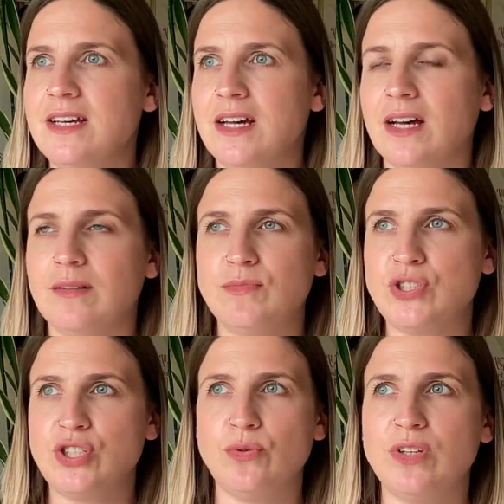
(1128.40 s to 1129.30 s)

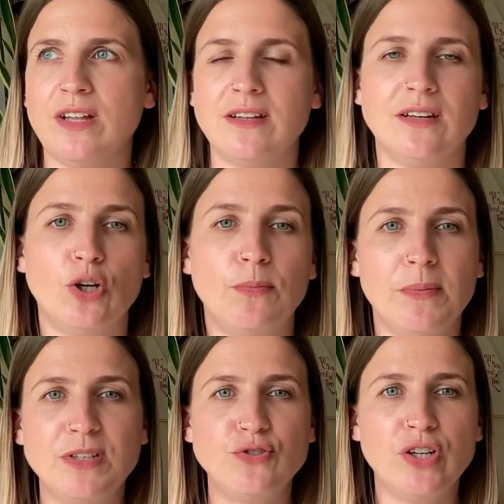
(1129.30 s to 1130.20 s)
to another
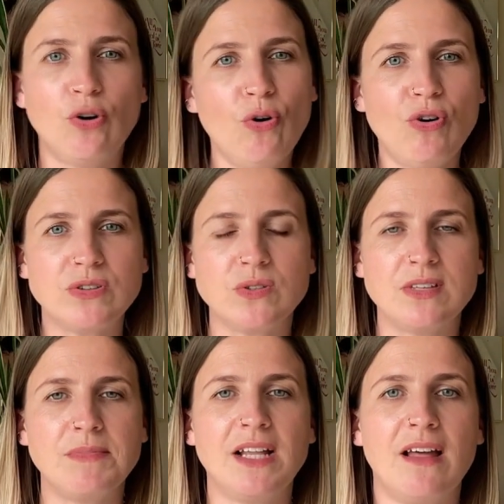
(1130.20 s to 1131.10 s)
complimentary course or
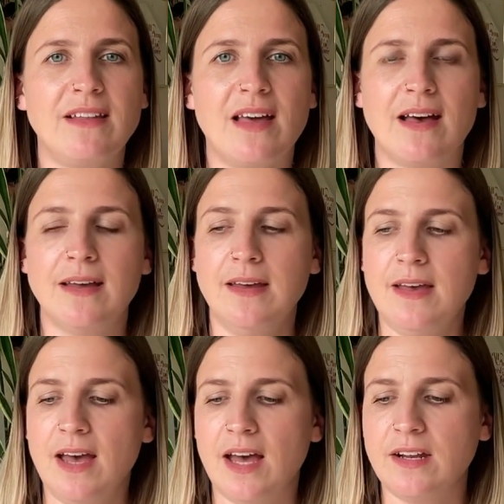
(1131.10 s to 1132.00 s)
something like that.
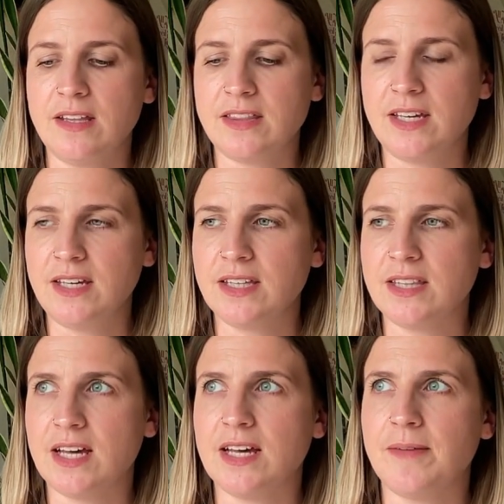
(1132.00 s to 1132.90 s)
And I think
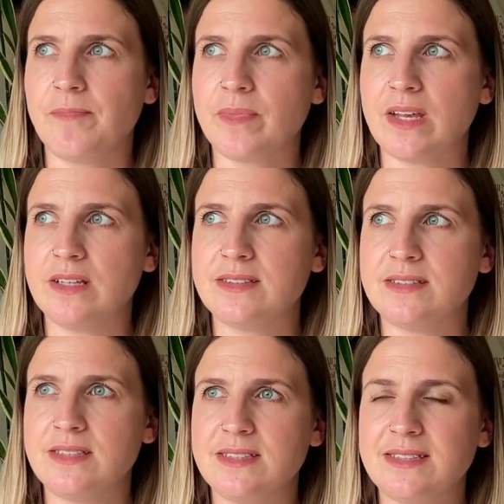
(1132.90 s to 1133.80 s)
that
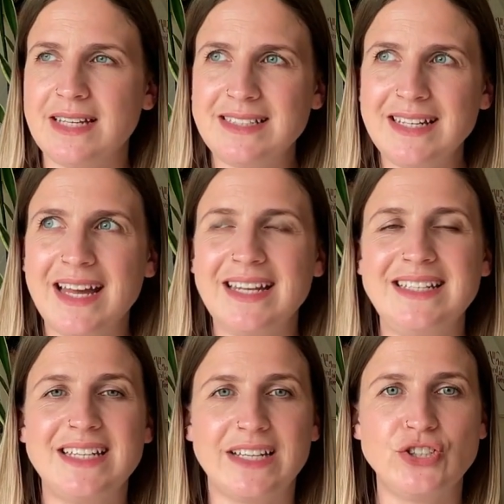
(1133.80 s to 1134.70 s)
setting an
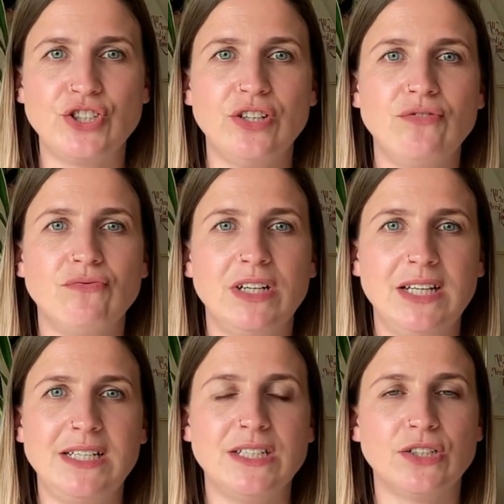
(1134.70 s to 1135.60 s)
intention
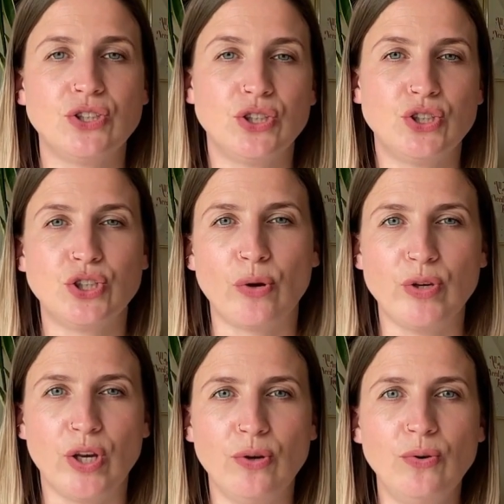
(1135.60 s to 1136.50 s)
really does show
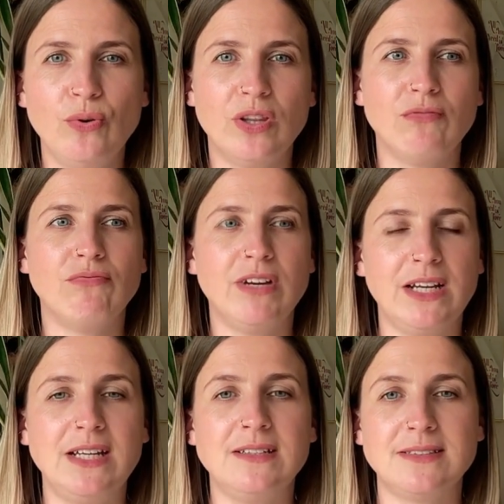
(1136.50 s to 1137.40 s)
you the
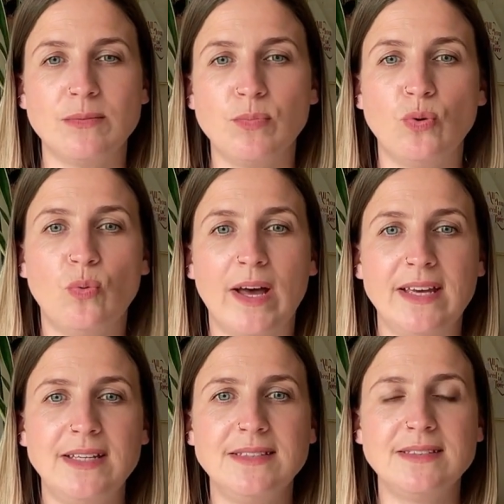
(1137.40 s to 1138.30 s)
really simple
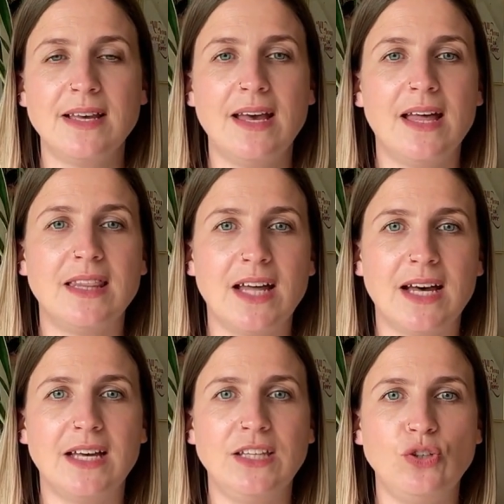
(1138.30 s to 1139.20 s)
ways
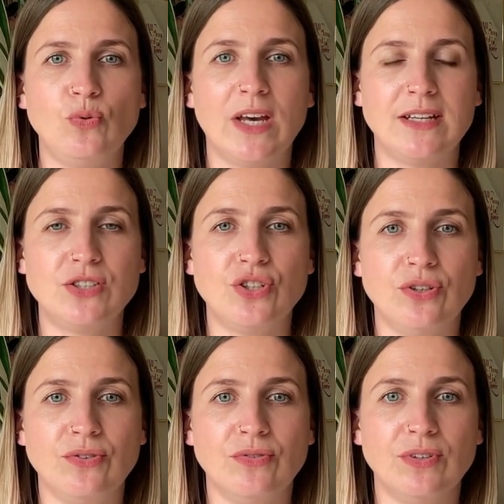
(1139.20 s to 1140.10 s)
that you get
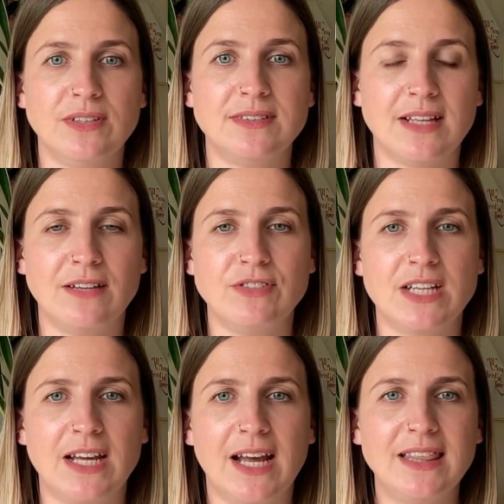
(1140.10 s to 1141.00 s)
to sell every
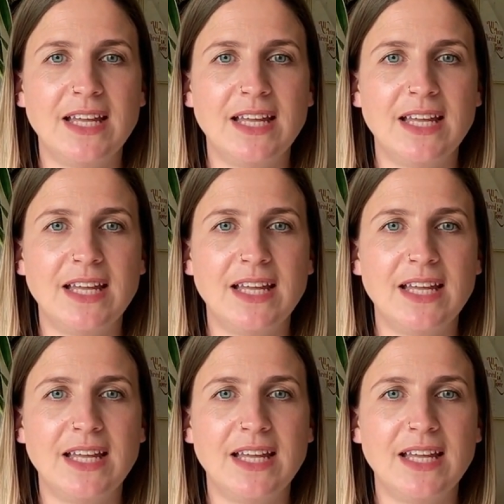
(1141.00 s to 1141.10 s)
day. And